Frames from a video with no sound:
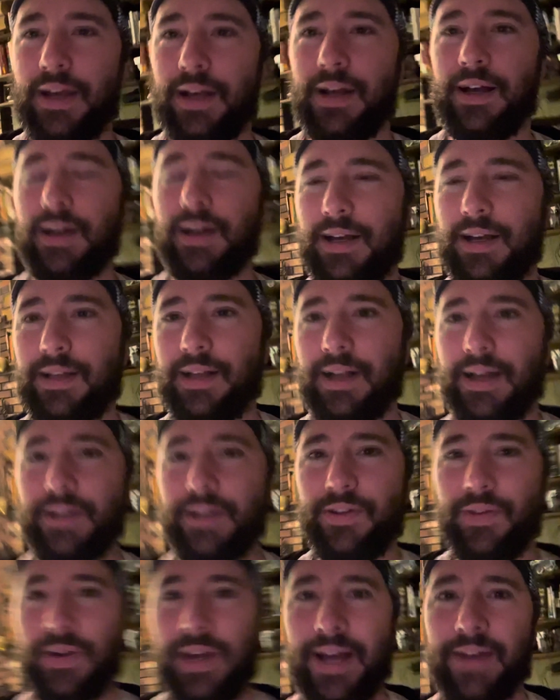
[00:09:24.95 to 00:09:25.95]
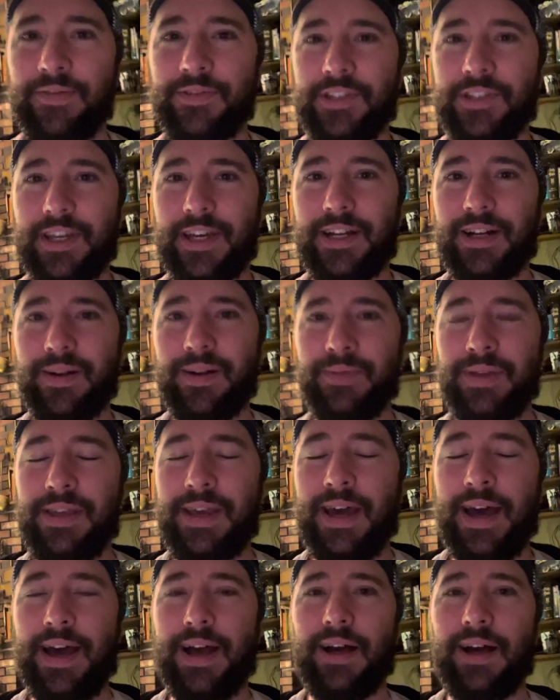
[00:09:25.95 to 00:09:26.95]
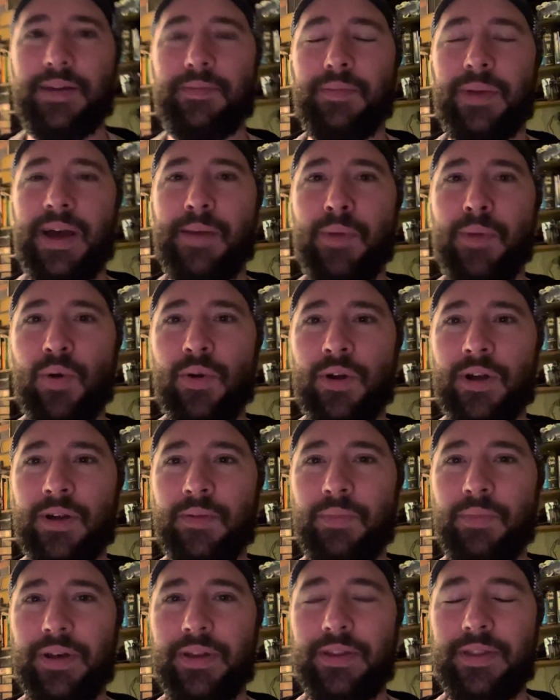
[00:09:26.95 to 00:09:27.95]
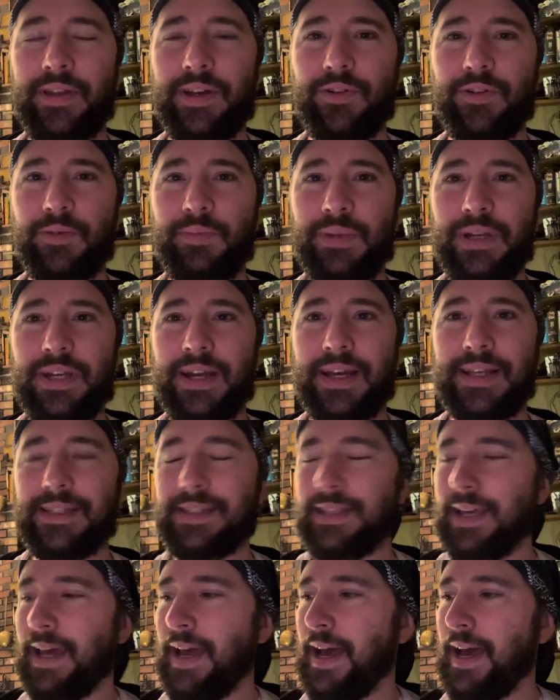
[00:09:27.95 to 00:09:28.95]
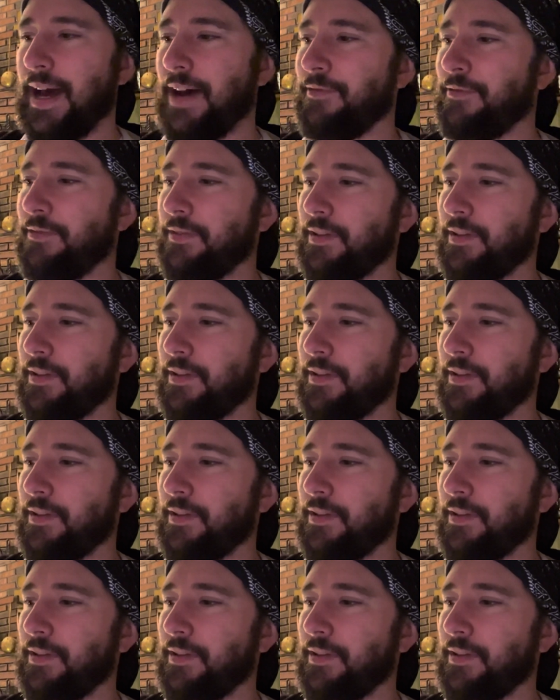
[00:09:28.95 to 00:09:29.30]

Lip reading: I don't have set up yet on my mower, but they would be nice to have,